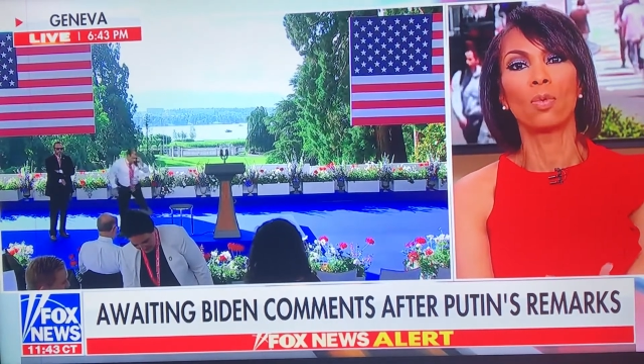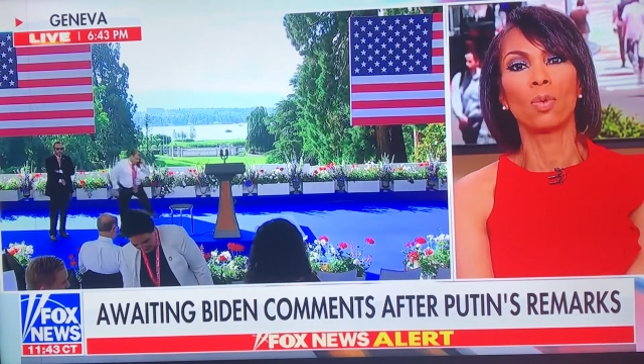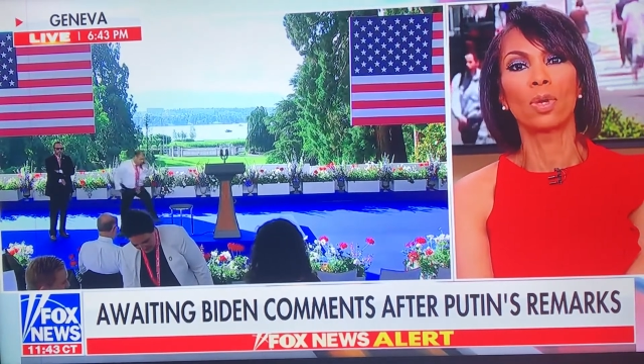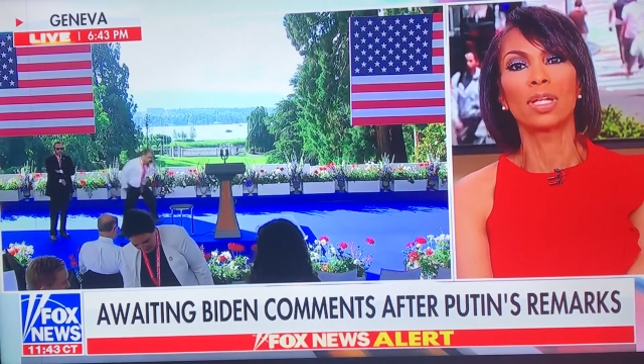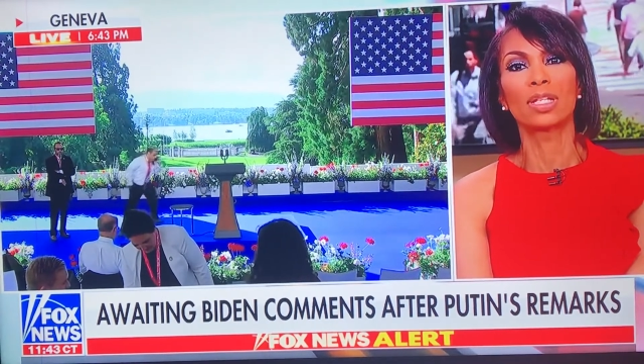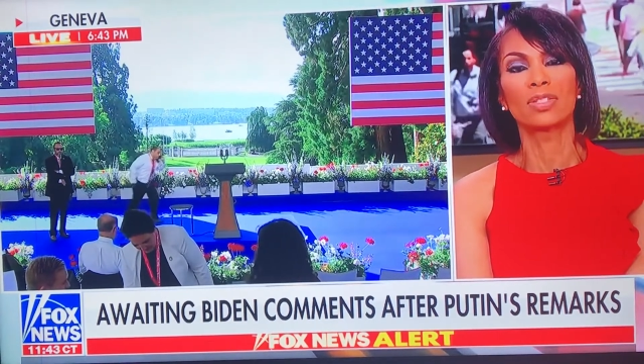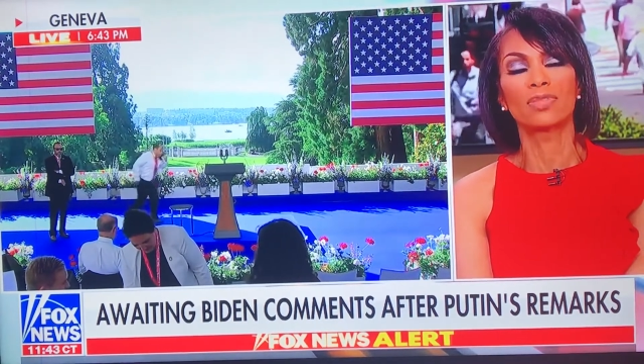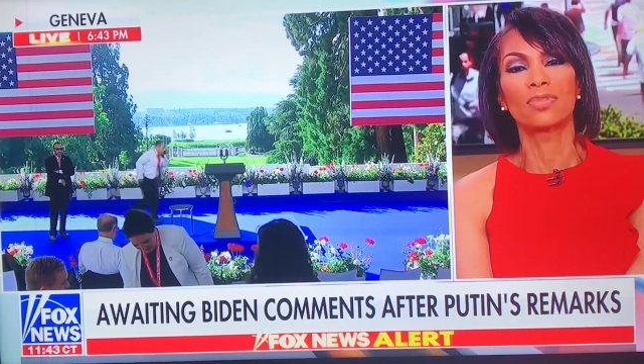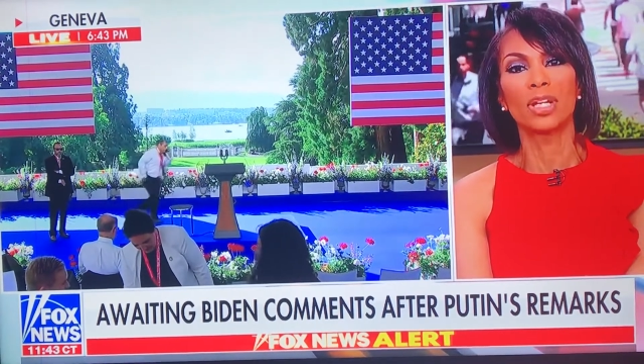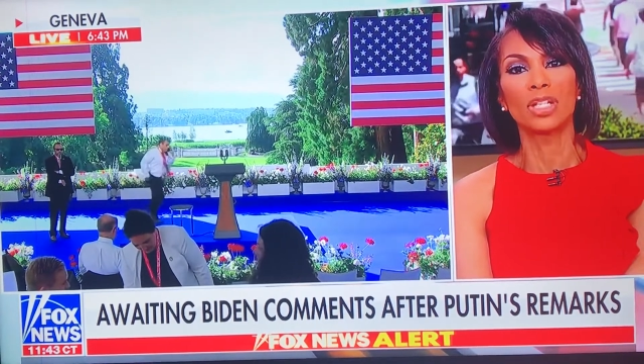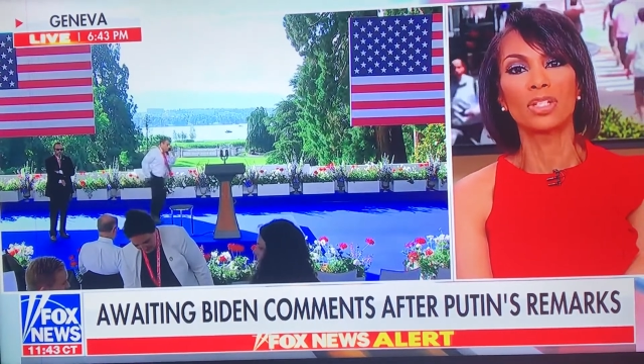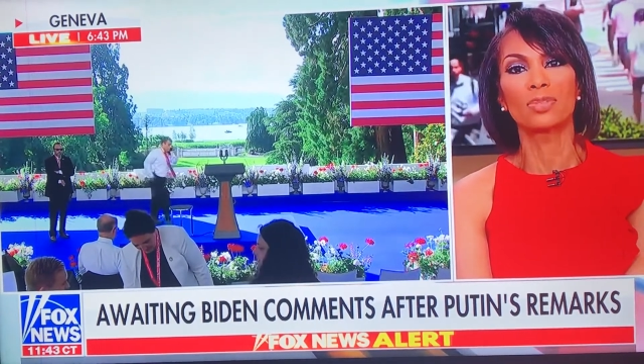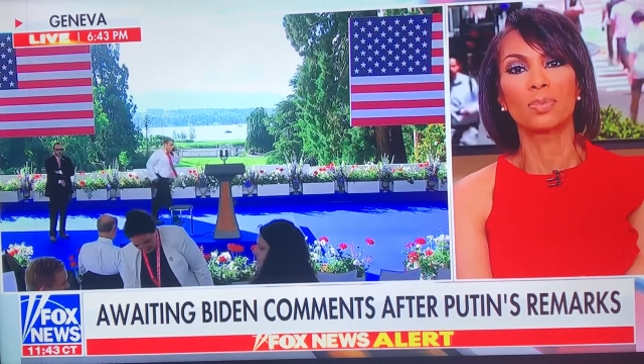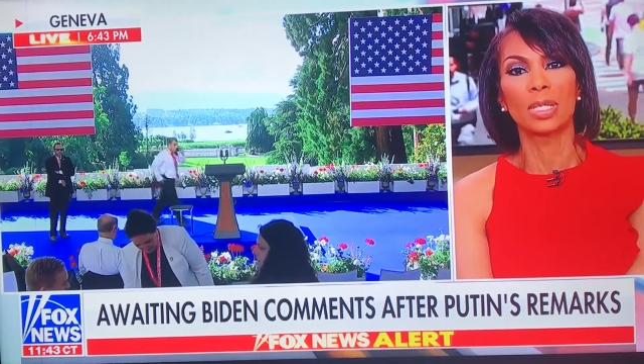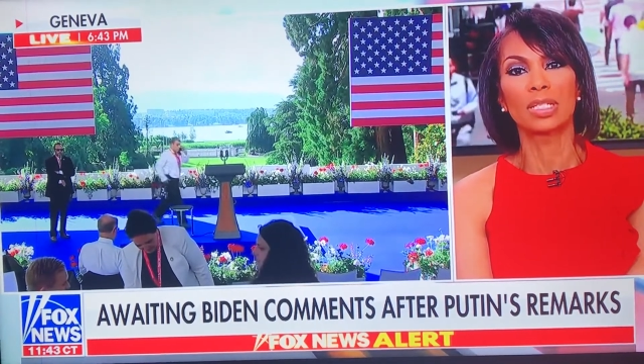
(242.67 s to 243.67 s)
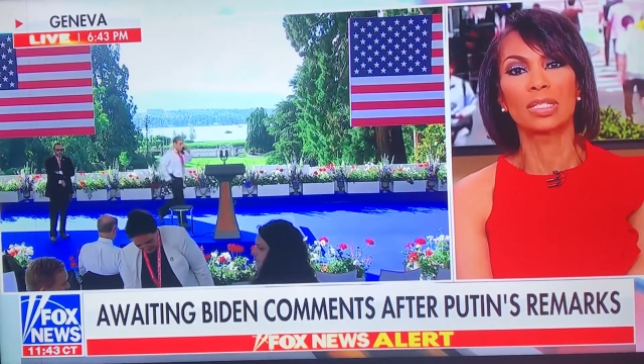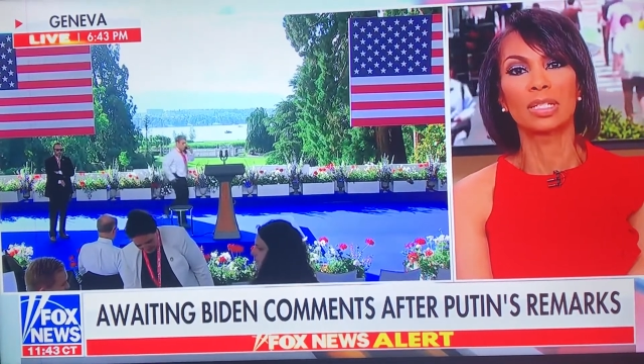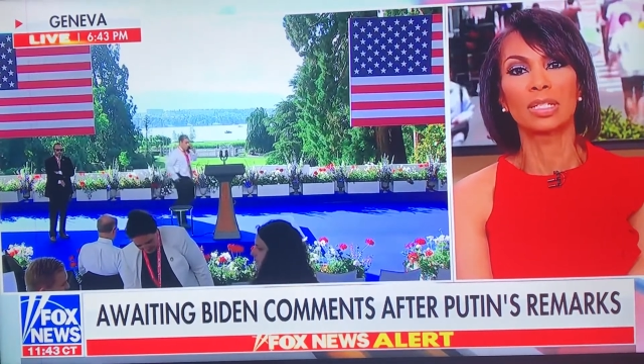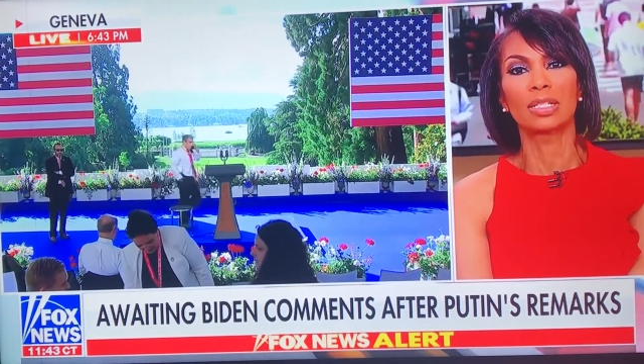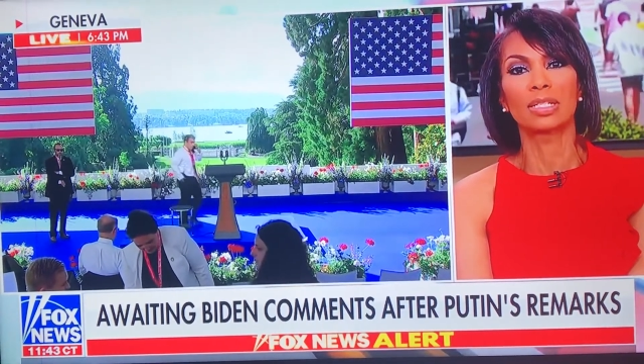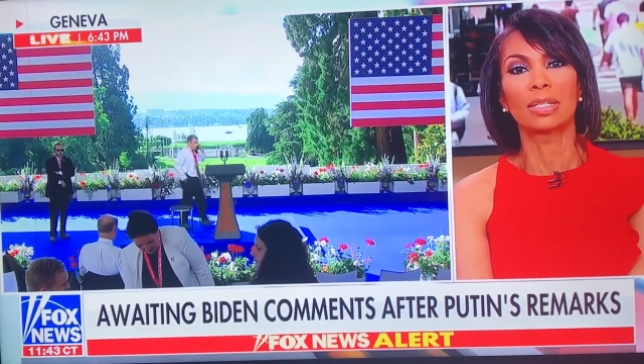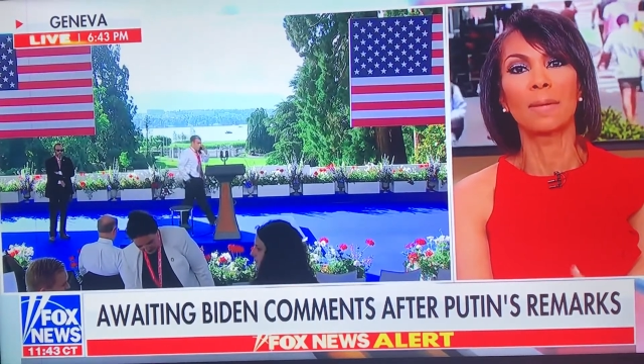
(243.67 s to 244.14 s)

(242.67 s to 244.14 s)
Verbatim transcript: or his vice president